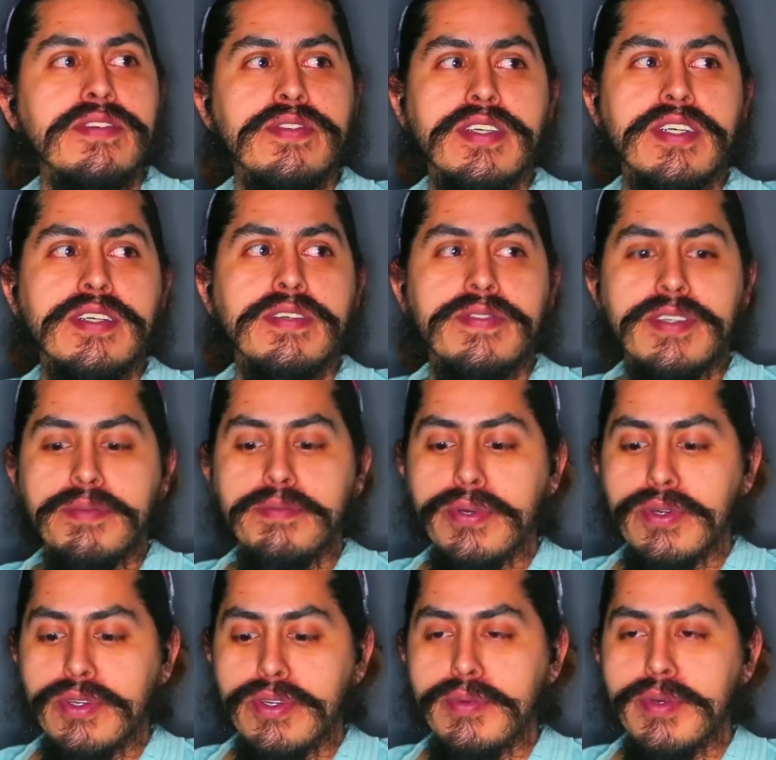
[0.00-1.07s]
of a
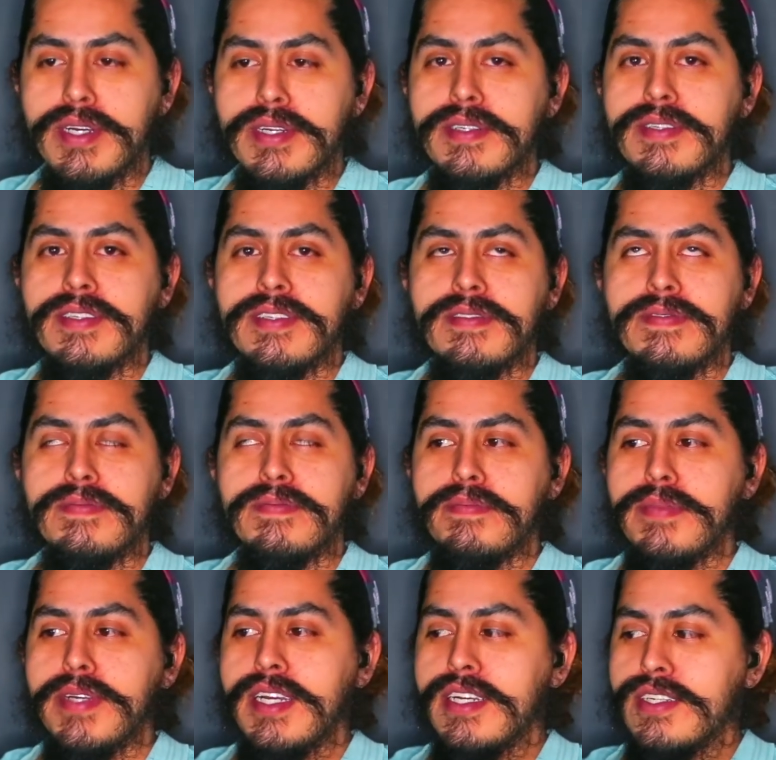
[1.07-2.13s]
Pokemon
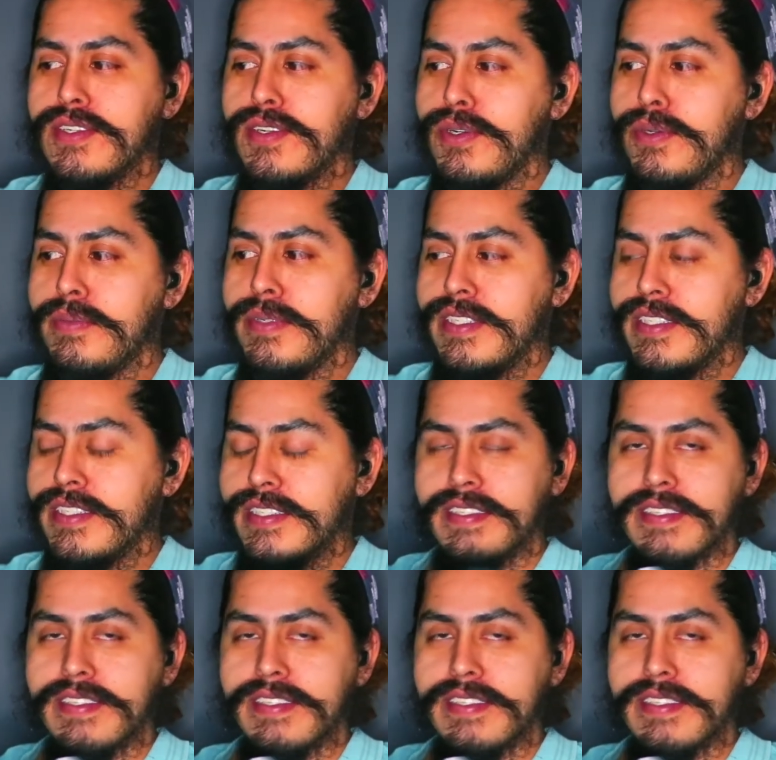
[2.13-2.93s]
pack opening.